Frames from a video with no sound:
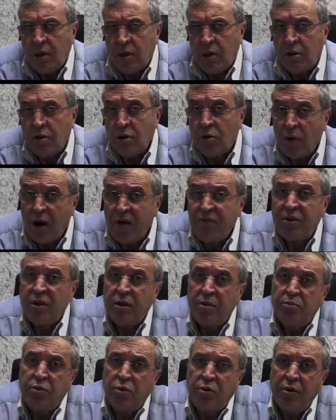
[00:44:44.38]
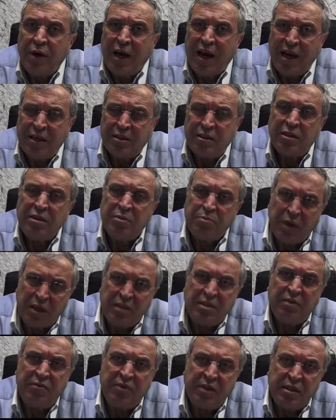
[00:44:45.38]
The grafted bone has a
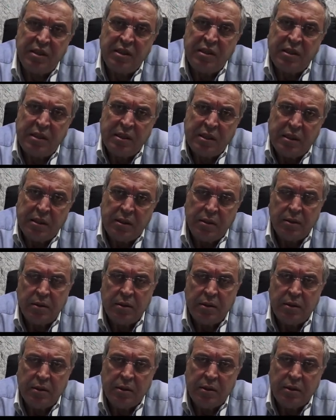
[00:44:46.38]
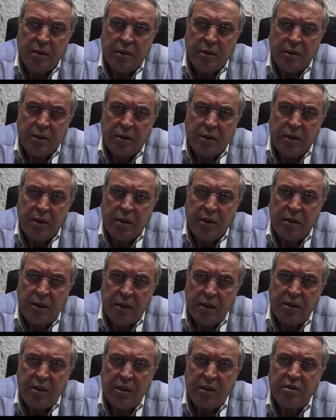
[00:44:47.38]
specificity.
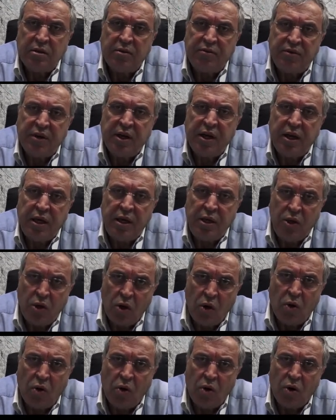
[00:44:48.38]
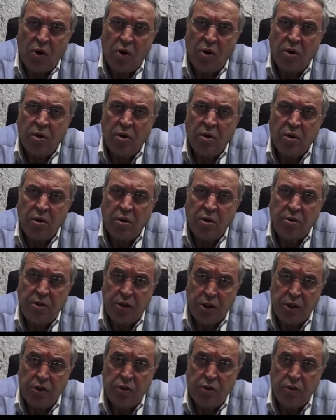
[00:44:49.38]
This is a very young
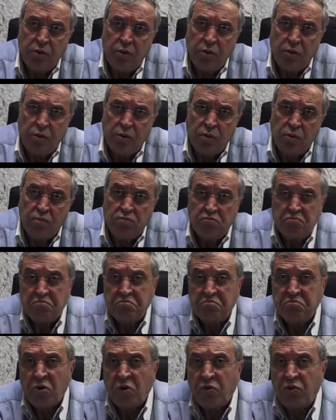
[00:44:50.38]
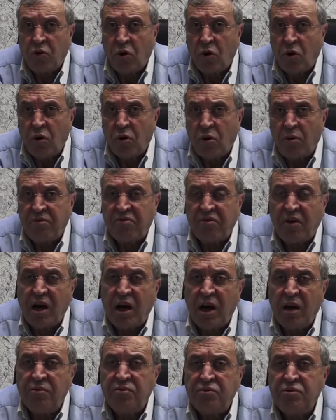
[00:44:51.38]
tissue, 4,
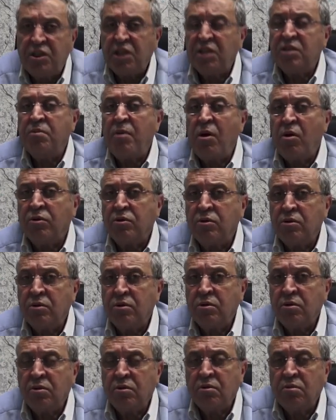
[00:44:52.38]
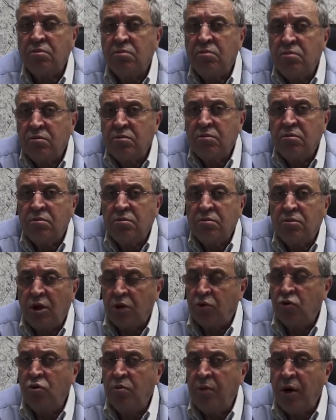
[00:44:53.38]
5, 6 months,
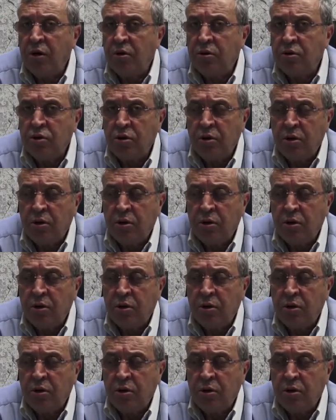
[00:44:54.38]
not too much.